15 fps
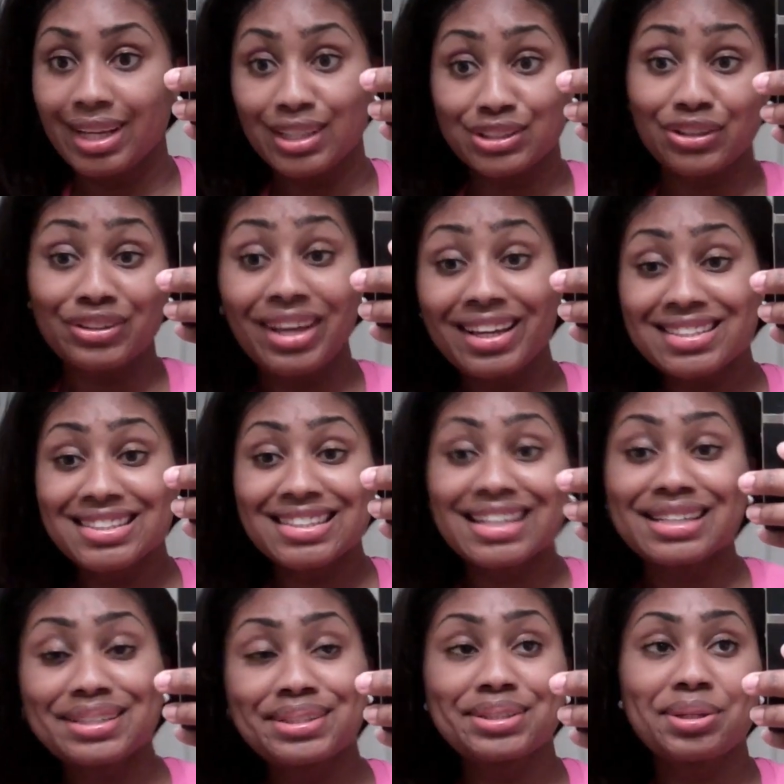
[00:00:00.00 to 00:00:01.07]
so yes,
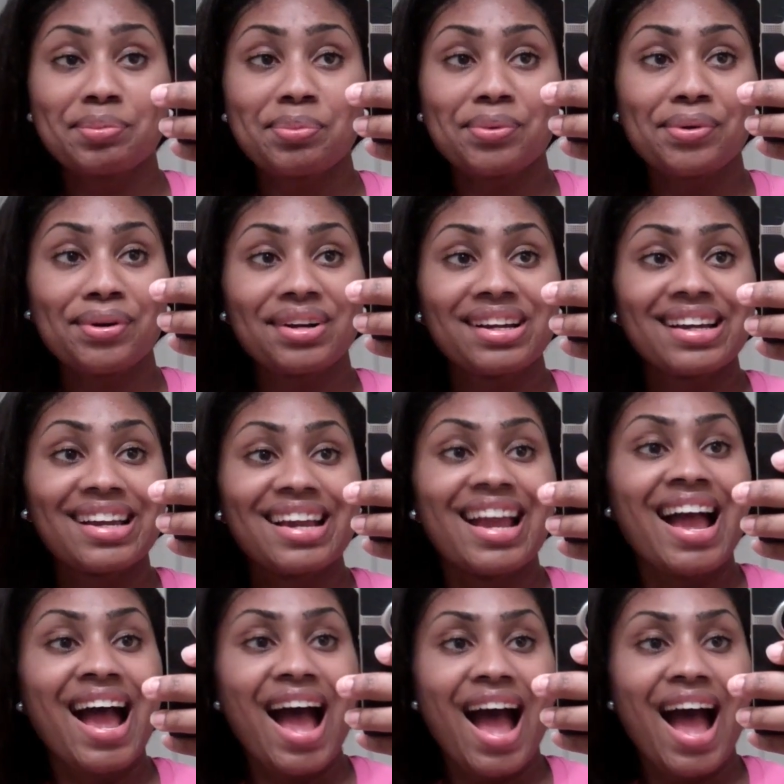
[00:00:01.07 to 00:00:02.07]
it's a boy.